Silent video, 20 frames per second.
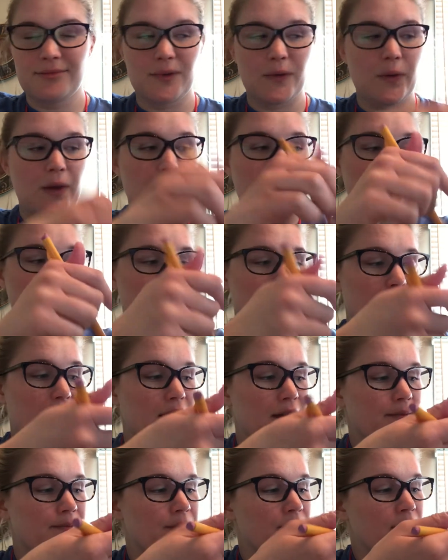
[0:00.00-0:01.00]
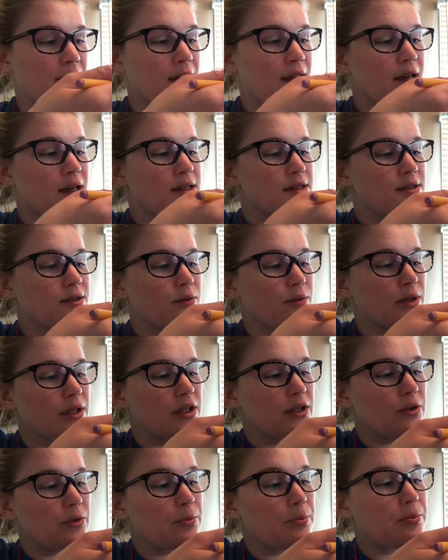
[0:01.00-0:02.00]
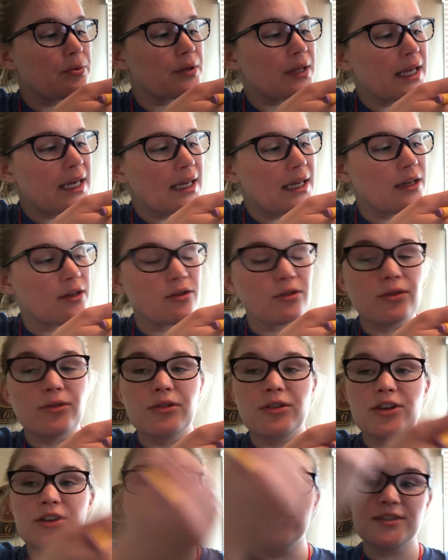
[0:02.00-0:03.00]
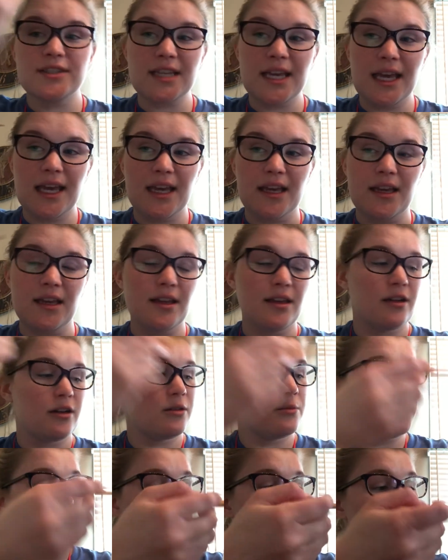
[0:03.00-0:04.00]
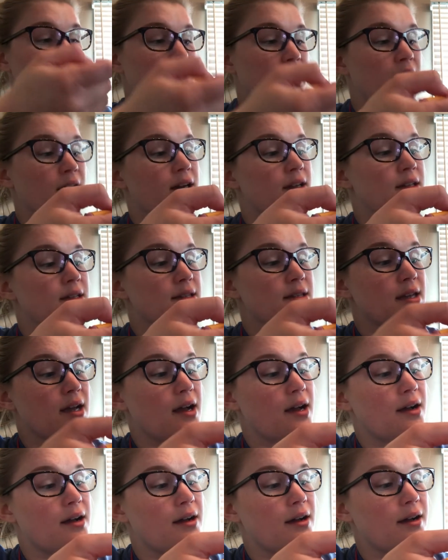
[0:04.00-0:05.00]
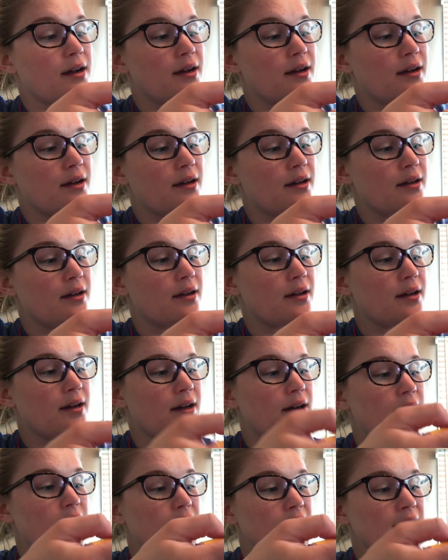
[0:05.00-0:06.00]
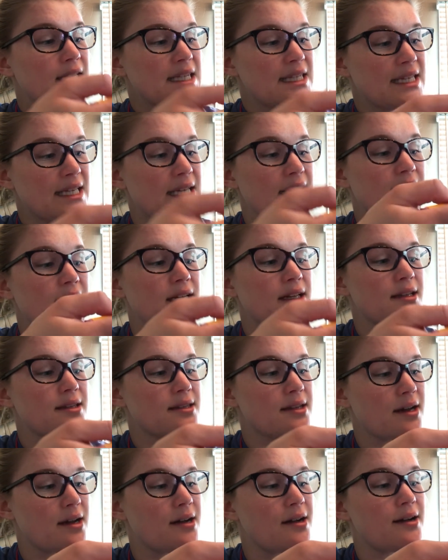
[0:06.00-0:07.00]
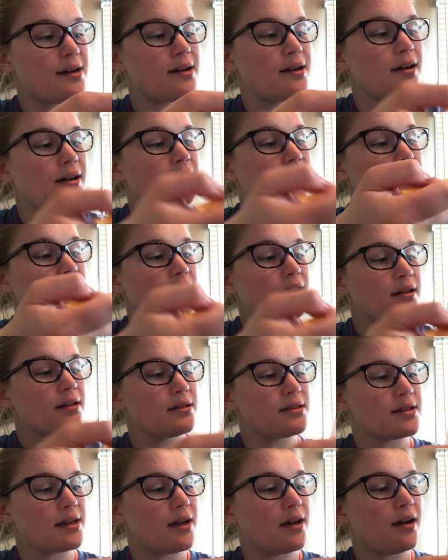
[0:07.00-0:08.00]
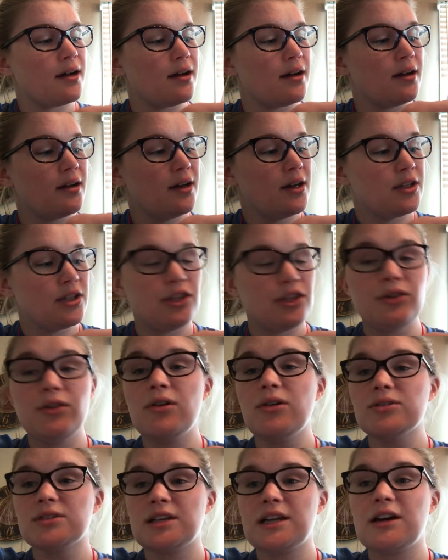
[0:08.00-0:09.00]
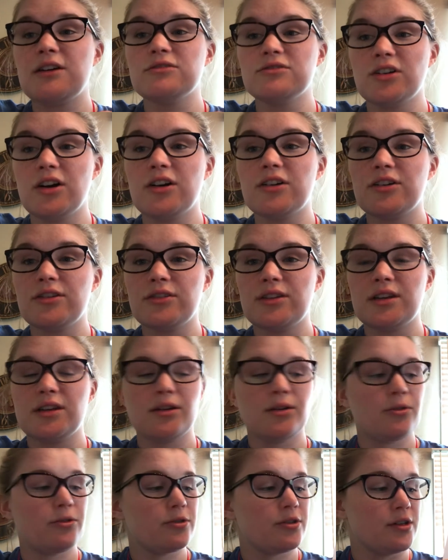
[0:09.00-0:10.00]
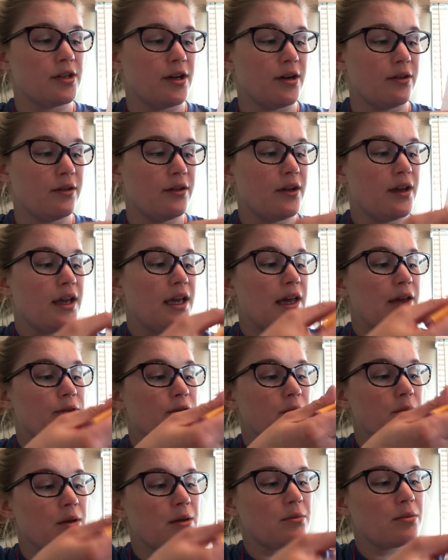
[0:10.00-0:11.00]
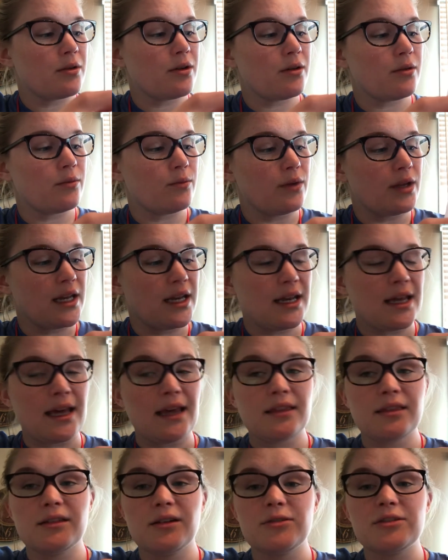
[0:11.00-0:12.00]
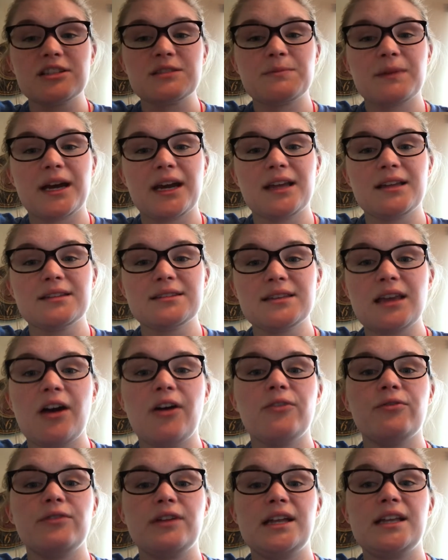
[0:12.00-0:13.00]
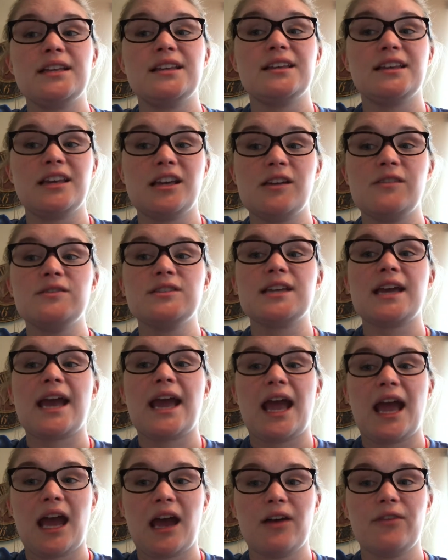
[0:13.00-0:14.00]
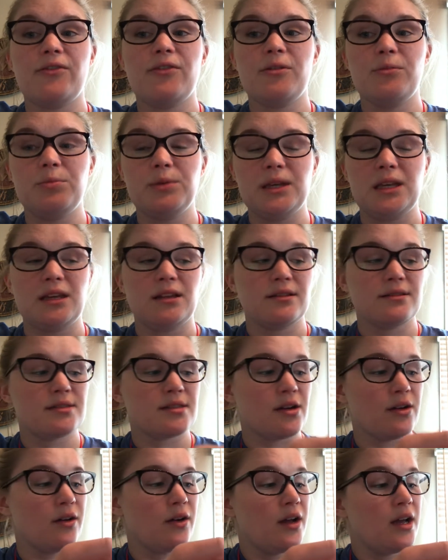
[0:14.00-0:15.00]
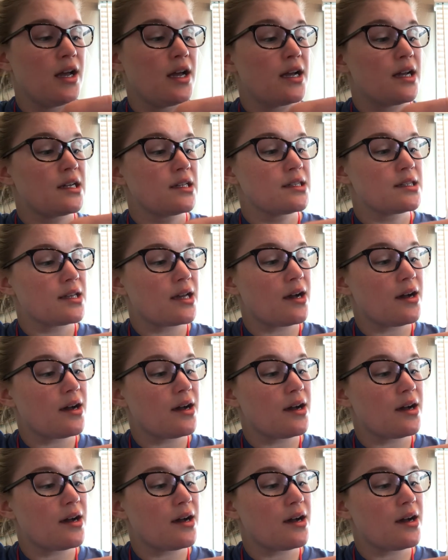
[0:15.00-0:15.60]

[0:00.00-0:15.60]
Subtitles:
okay? So when you play it or you say it, it'll be ta, ti, ta, ta. You hold it out longer than a quarter note. And remember, when an eighth note is by itself, it gives a half a beat. So, ta,